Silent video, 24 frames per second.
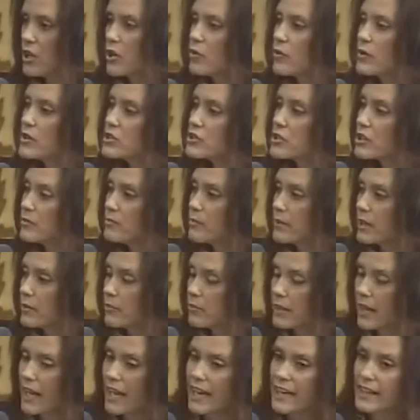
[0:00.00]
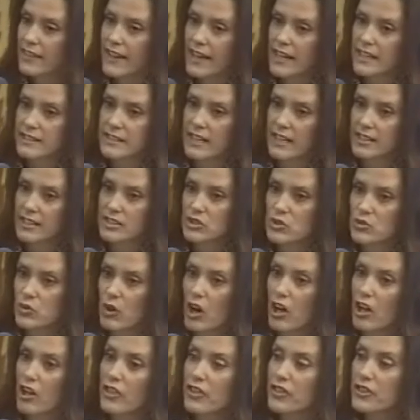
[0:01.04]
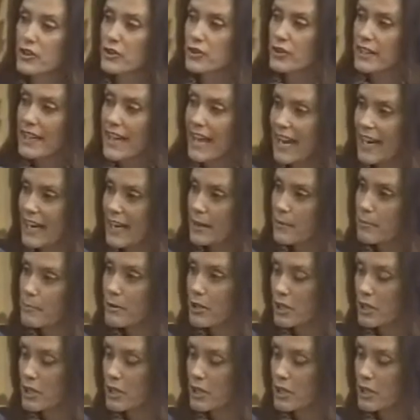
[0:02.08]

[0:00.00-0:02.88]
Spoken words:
We should be applying that test to all $38